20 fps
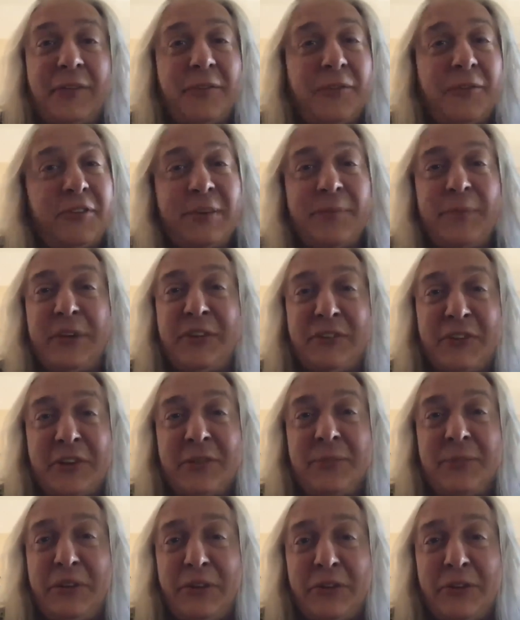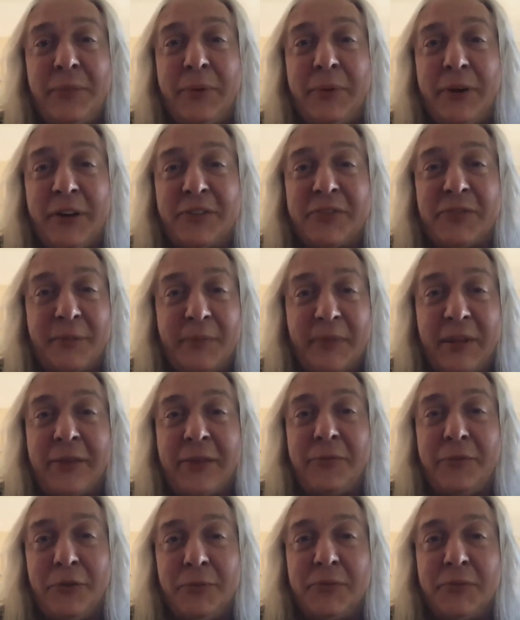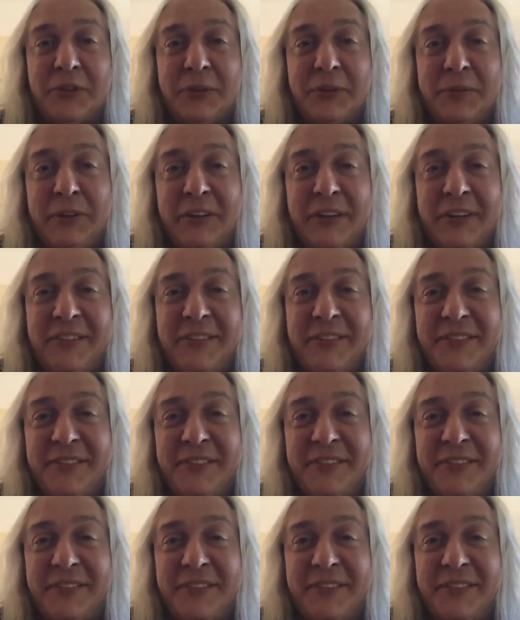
Somebody's going to be your boss from that room someday.